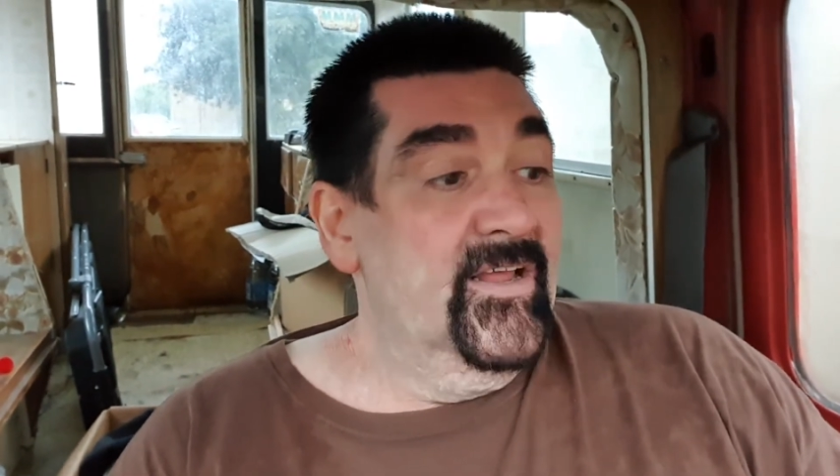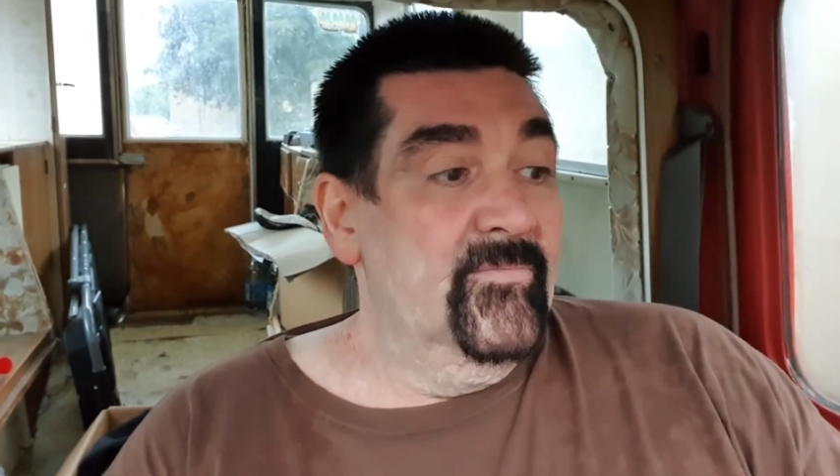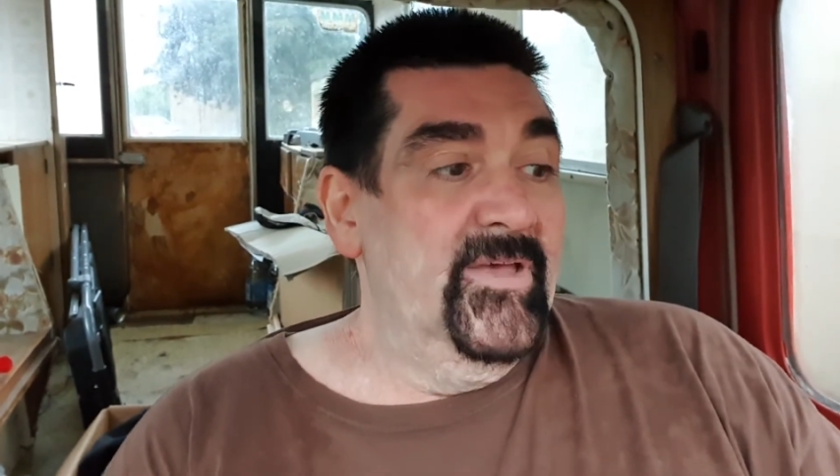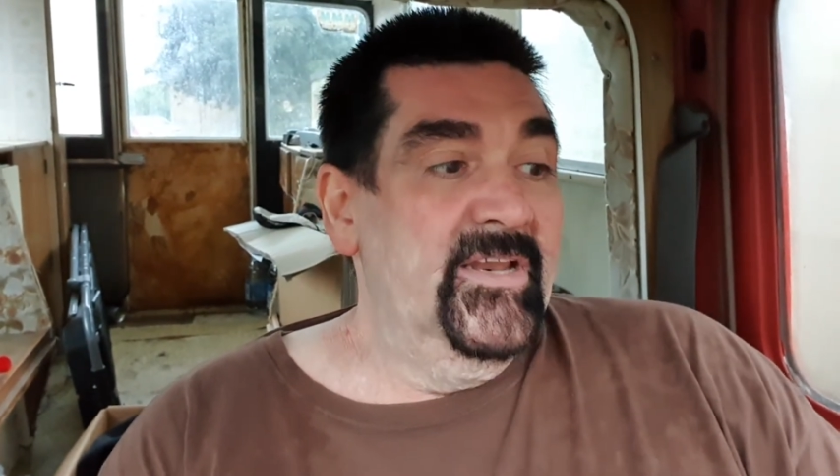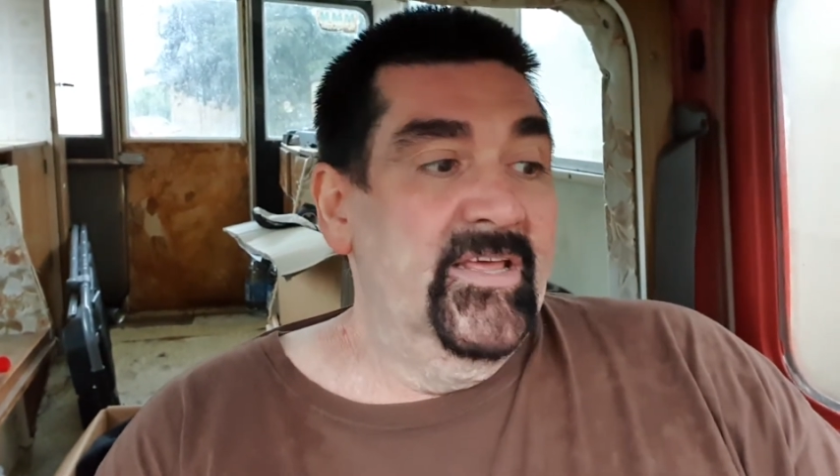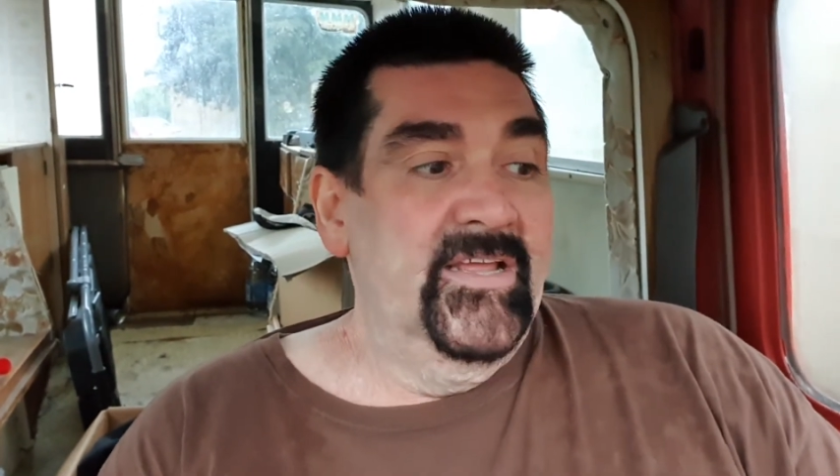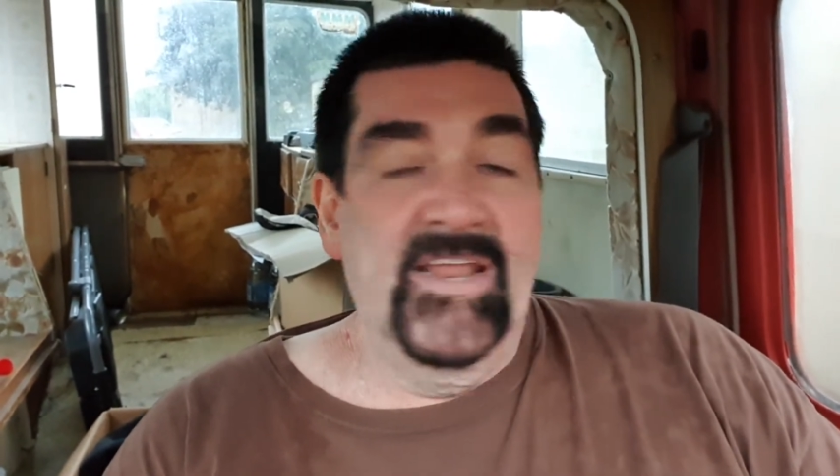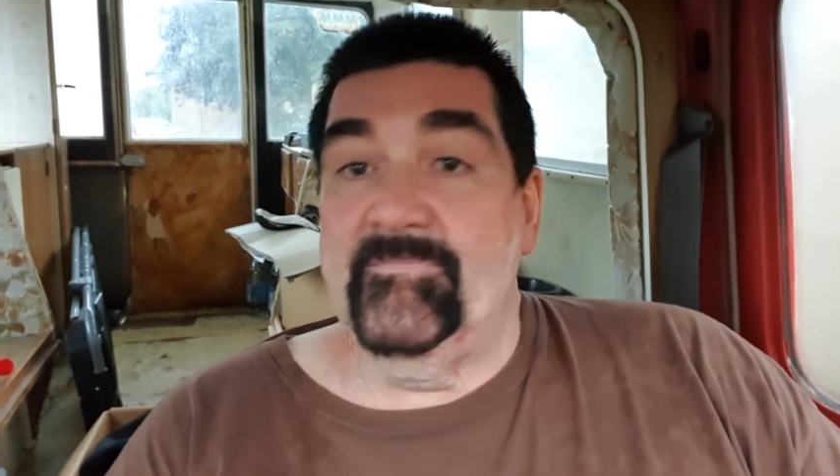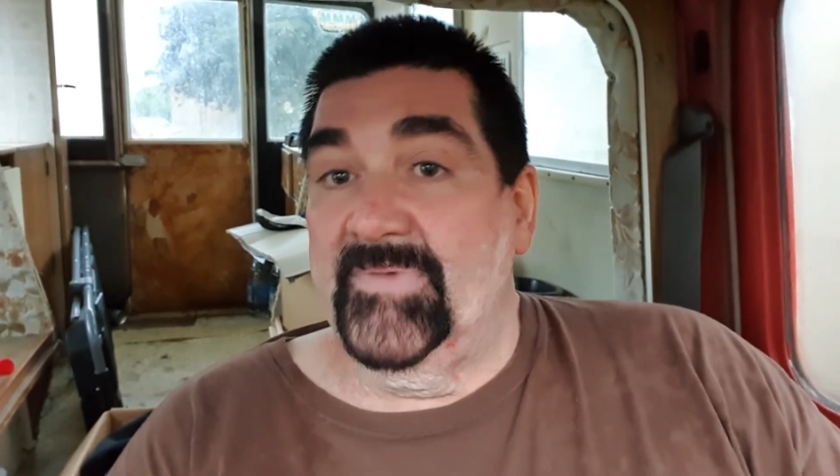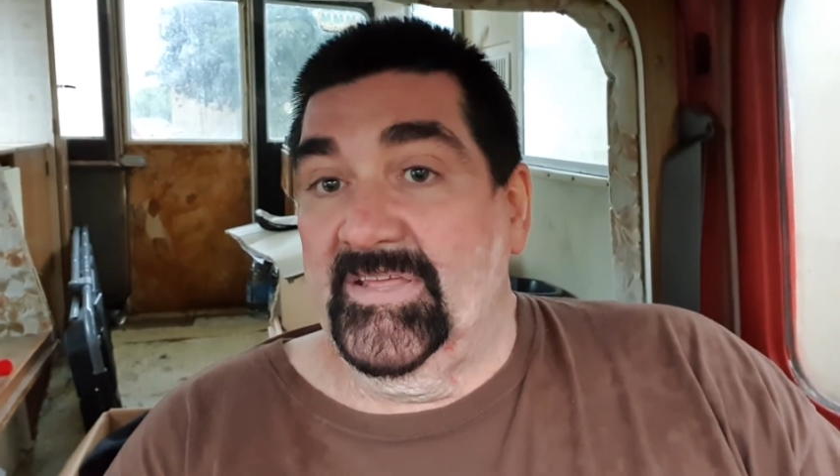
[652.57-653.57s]
I mean, he
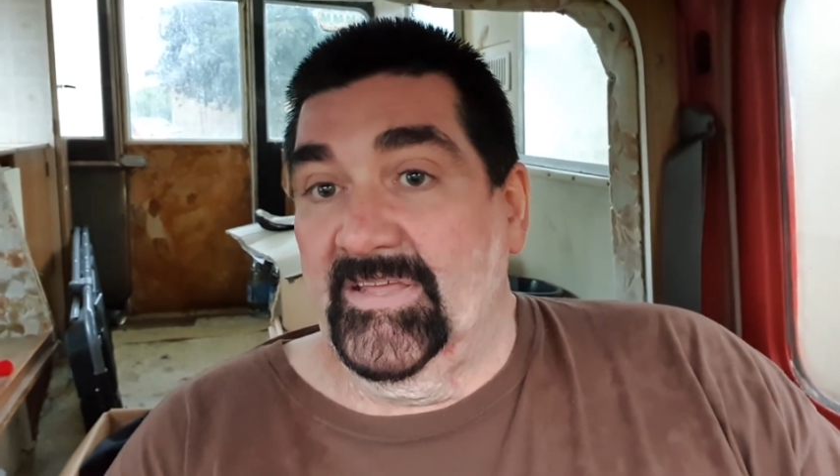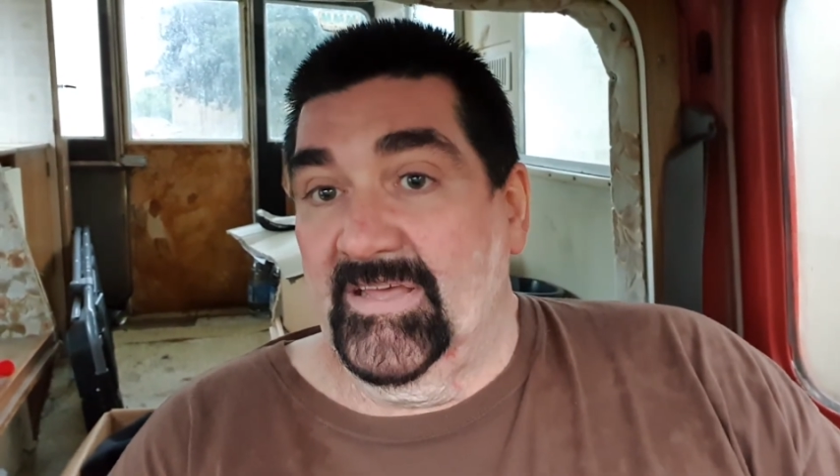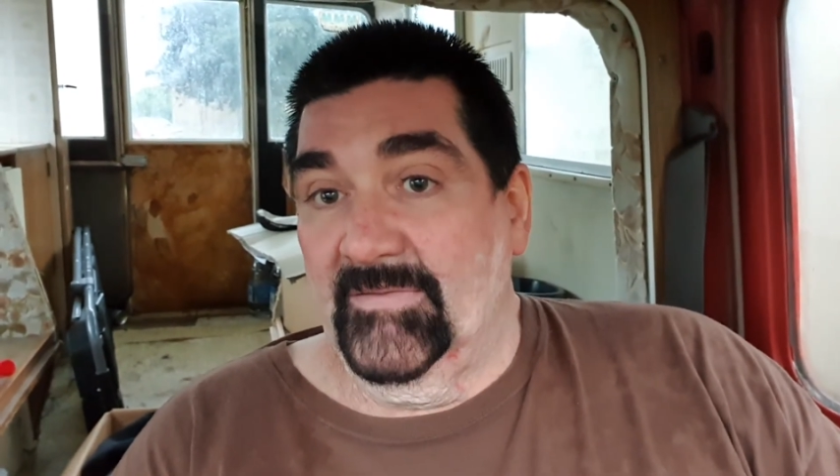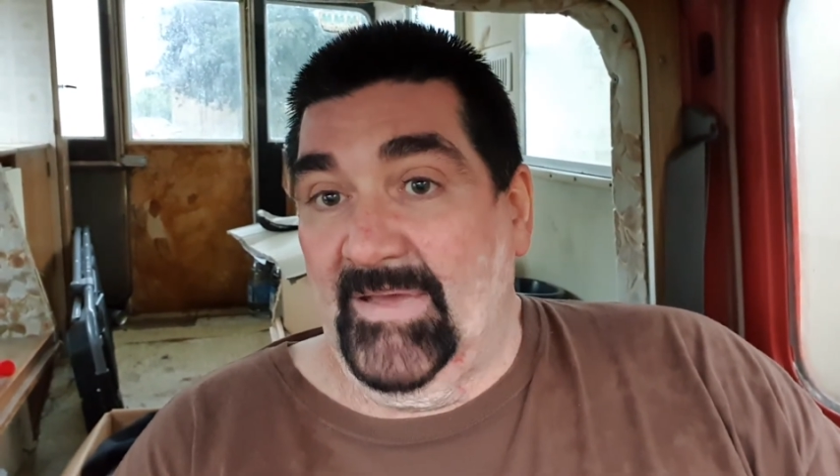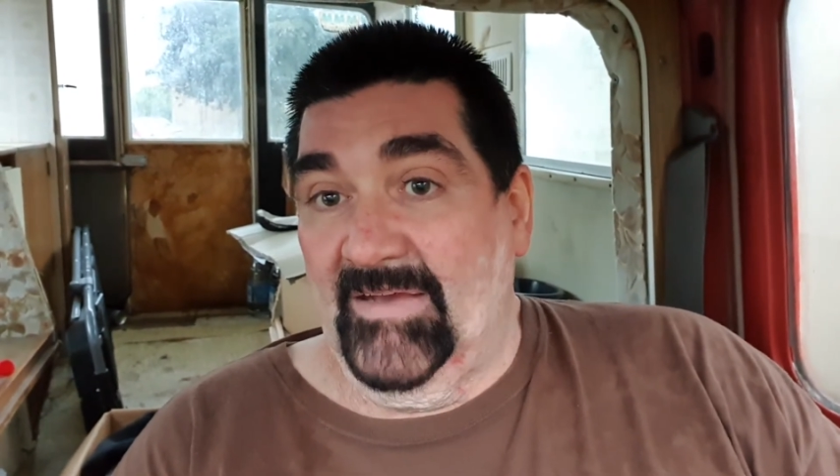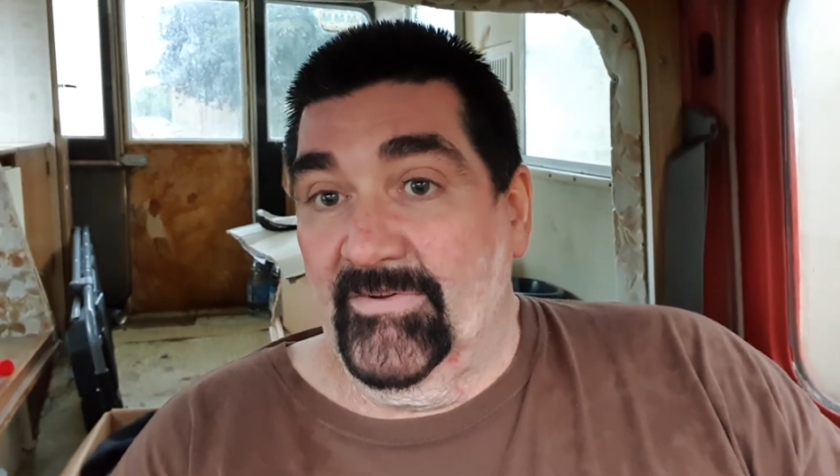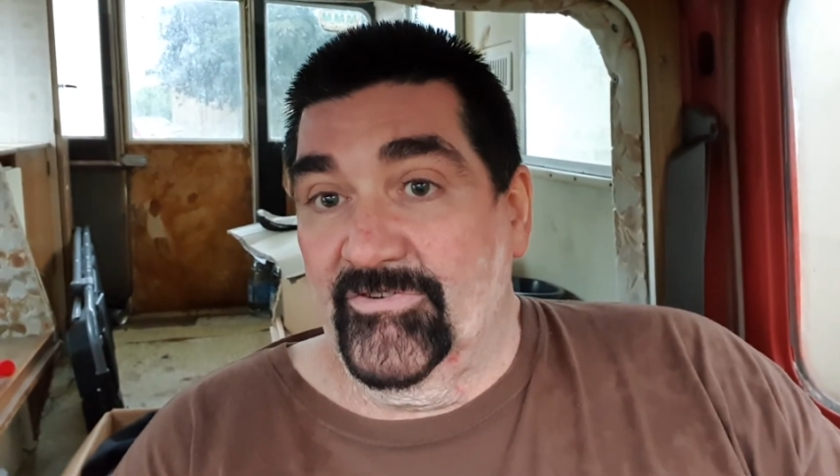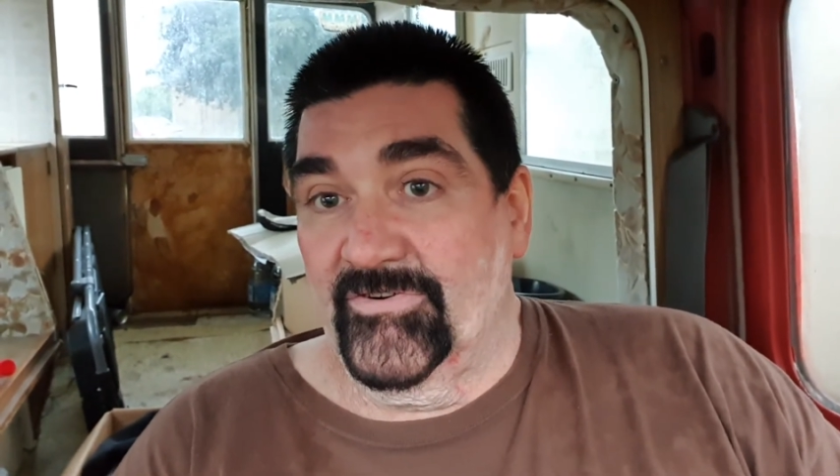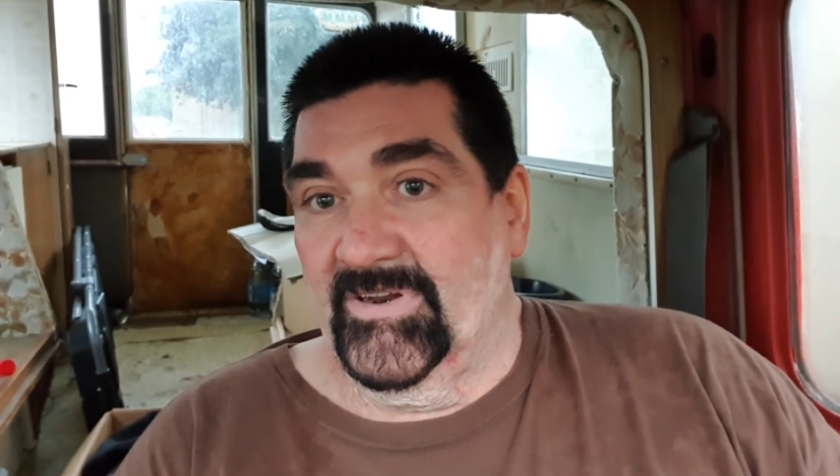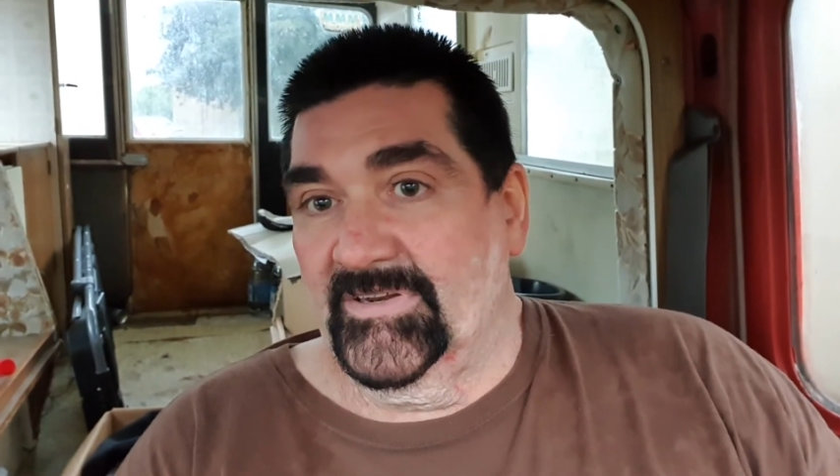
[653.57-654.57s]
lent me a power
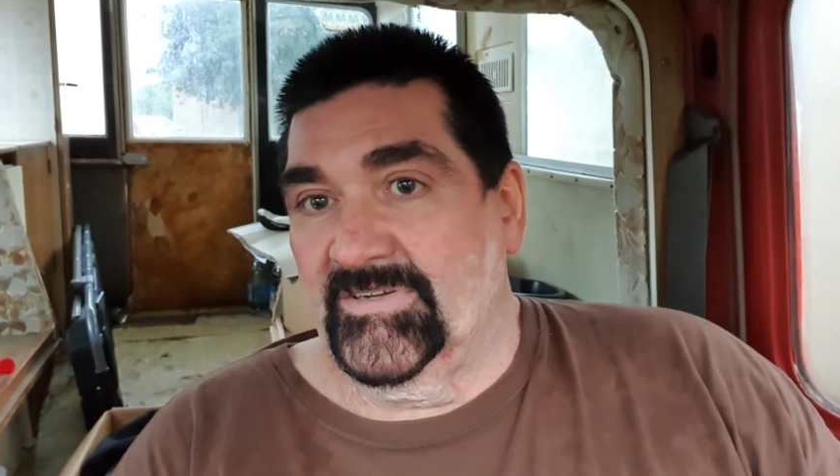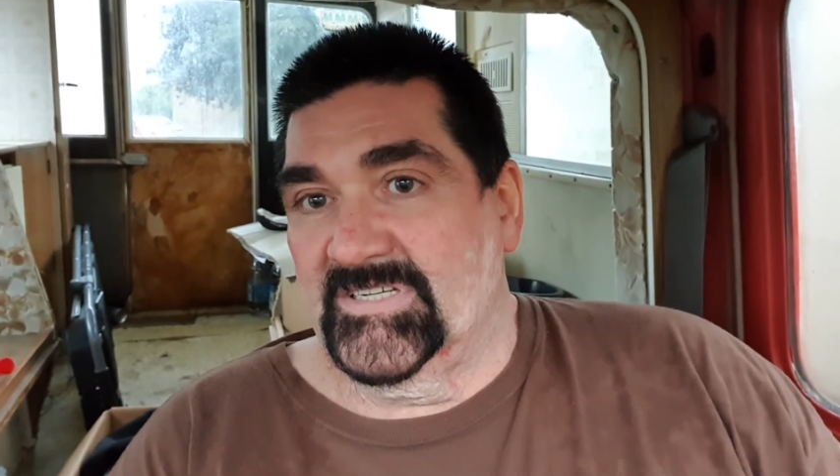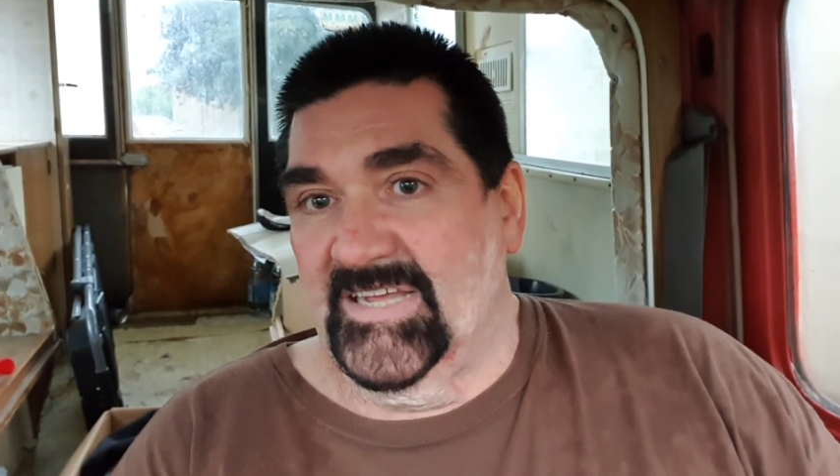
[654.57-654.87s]
drill and